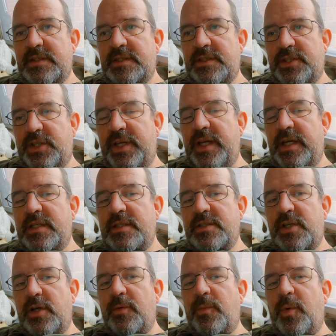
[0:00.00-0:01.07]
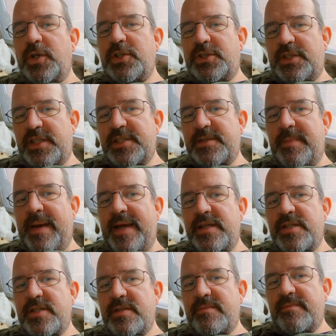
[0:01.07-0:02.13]
So so watch this
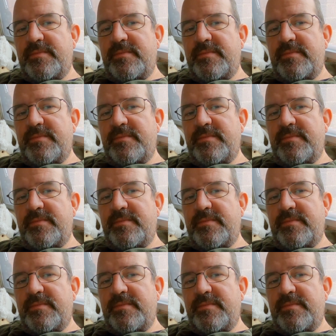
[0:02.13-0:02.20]
space.